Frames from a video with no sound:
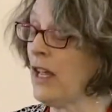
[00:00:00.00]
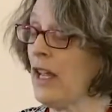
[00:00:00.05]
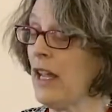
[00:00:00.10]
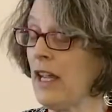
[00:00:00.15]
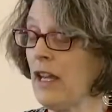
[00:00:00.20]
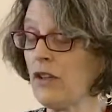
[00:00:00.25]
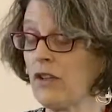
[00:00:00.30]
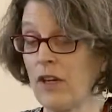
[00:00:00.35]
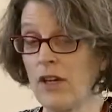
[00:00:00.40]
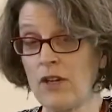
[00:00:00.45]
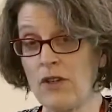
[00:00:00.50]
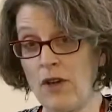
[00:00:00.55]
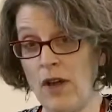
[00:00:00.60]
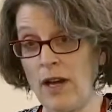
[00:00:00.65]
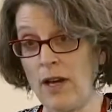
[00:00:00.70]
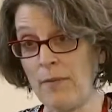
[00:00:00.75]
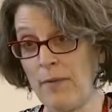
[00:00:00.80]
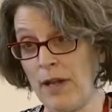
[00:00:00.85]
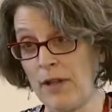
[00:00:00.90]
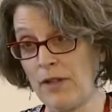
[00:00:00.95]
He's going to
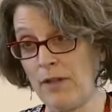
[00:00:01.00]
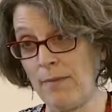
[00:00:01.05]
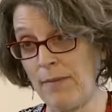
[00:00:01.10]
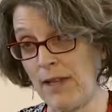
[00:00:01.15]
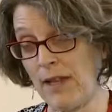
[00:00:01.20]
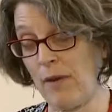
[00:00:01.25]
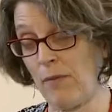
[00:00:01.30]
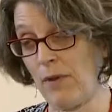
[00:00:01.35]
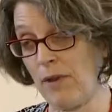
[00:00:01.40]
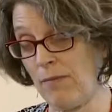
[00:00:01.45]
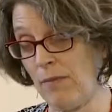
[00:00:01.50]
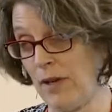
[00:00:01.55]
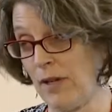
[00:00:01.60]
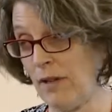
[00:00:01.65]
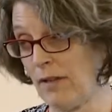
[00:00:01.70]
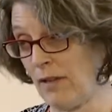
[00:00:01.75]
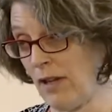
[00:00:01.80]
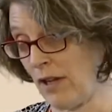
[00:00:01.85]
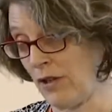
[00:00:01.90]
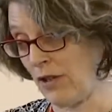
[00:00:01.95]
talk about something that we've
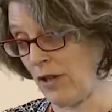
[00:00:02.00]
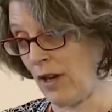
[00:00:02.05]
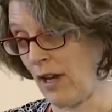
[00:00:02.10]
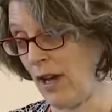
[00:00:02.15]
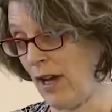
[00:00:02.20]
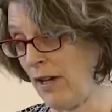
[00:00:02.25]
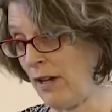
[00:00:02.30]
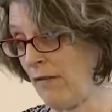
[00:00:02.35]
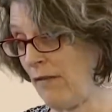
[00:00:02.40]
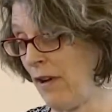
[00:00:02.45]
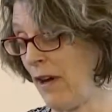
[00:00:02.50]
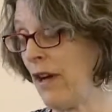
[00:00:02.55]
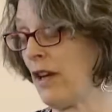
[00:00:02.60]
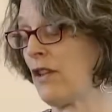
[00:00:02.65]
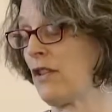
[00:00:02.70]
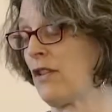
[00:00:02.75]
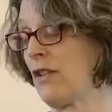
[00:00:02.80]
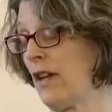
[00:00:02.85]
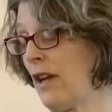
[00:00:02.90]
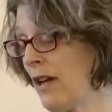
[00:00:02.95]
been touching on
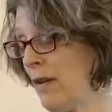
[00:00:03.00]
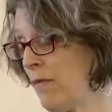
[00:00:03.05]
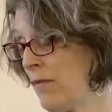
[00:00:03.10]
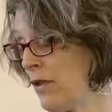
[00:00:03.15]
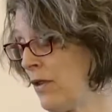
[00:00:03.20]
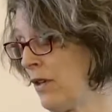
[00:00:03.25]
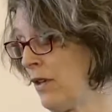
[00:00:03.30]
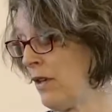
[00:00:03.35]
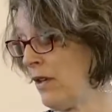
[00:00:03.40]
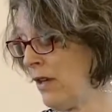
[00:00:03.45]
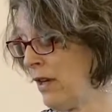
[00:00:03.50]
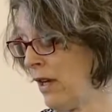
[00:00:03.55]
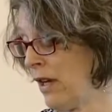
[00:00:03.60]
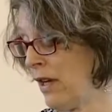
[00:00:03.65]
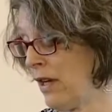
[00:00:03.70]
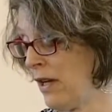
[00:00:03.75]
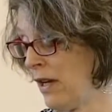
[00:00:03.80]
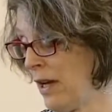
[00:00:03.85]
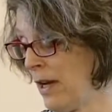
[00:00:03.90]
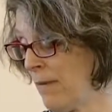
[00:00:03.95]
various times in,
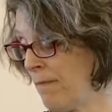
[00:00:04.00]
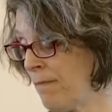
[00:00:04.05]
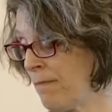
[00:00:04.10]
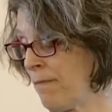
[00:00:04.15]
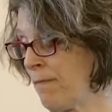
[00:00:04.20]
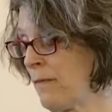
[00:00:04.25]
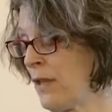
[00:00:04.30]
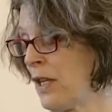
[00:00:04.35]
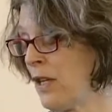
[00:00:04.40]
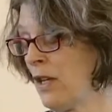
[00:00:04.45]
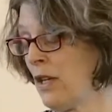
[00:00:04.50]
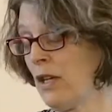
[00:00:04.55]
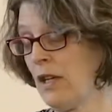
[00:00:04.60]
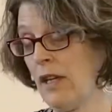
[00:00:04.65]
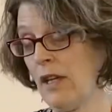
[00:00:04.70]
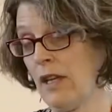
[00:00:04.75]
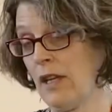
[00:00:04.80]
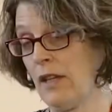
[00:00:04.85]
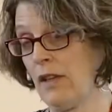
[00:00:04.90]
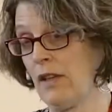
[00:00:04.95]
in, um,
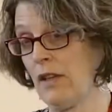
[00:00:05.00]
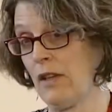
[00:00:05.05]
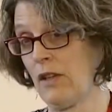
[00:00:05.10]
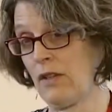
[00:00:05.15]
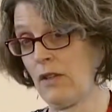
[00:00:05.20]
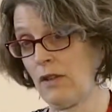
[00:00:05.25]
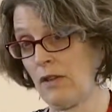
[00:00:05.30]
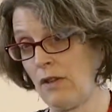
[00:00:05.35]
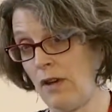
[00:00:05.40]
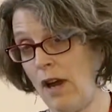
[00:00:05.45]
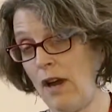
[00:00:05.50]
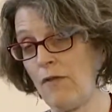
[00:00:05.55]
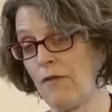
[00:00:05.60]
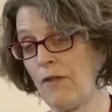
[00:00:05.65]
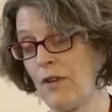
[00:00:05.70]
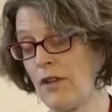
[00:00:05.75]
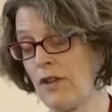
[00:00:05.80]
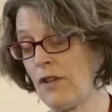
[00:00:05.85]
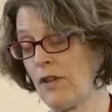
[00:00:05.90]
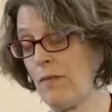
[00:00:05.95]
in this
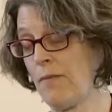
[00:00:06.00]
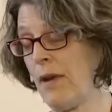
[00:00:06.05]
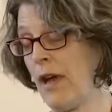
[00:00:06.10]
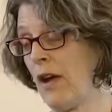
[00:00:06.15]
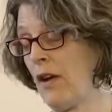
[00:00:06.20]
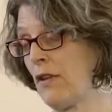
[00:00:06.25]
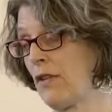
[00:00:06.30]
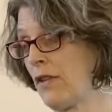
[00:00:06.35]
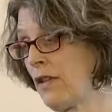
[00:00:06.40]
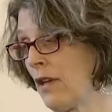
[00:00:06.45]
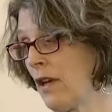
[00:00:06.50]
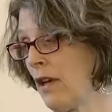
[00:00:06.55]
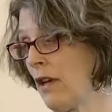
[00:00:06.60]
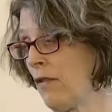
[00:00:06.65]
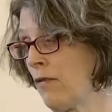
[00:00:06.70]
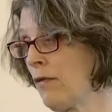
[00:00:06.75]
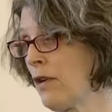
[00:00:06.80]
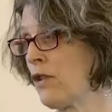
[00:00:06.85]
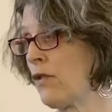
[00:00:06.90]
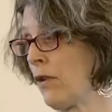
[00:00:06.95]
conference about
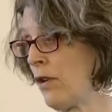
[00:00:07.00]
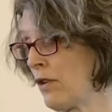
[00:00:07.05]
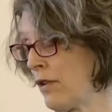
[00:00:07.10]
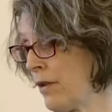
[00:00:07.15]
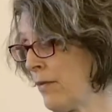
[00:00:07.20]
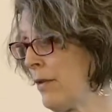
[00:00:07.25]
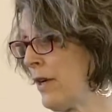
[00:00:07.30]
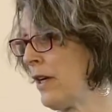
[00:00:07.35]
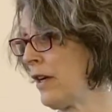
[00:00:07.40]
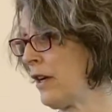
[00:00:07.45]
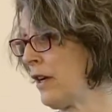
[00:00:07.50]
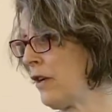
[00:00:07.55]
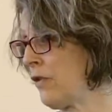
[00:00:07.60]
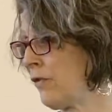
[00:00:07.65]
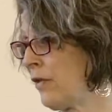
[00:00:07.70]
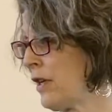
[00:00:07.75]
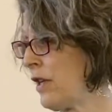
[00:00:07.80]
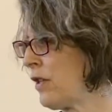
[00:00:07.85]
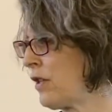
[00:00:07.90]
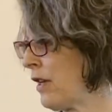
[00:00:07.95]
uh, resource limited
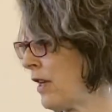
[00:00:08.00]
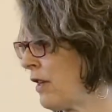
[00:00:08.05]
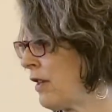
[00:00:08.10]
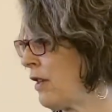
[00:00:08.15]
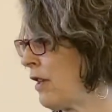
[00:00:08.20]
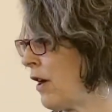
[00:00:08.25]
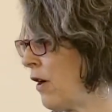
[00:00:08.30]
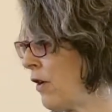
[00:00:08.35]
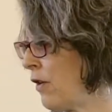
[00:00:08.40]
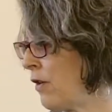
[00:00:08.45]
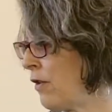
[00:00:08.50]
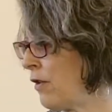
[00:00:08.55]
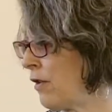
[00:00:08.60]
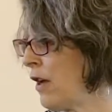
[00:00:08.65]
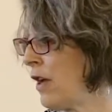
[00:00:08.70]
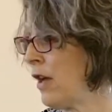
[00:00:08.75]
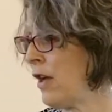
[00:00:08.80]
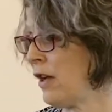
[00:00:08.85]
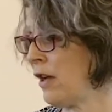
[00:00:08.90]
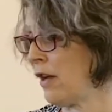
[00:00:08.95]
countries and their
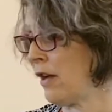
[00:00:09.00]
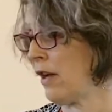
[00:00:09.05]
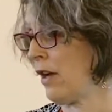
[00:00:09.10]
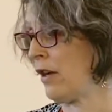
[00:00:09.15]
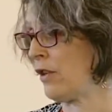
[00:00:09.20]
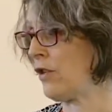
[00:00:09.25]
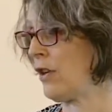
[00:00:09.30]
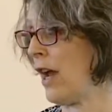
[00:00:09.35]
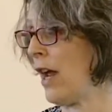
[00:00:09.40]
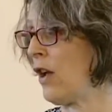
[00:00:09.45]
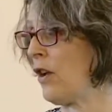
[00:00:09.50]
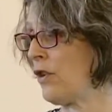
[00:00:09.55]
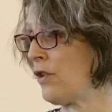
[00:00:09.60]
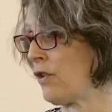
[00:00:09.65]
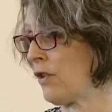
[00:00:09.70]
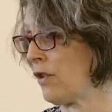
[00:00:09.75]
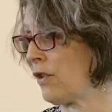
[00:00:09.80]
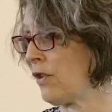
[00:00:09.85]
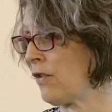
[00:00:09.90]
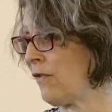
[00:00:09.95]
uh,
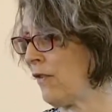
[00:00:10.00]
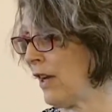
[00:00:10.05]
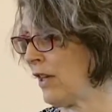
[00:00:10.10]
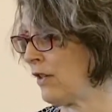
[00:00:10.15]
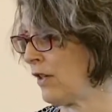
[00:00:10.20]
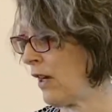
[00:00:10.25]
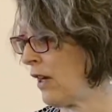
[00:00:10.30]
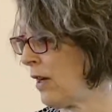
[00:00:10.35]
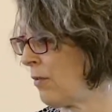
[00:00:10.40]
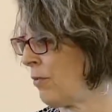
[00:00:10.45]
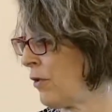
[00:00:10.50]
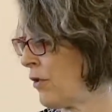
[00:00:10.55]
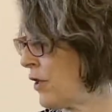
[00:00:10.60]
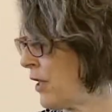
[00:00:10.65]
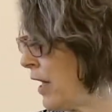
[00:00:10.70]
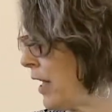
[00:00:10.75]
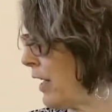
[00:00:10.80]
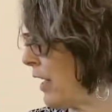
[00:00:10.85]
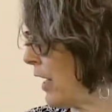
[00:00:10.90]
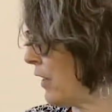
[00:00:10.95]
challenges facing upper
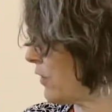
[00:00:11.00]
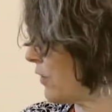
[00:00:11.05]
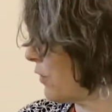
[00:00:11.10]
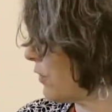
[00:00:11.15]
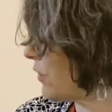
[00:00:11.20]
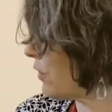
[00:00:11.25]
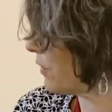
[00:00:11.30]
GI cancers.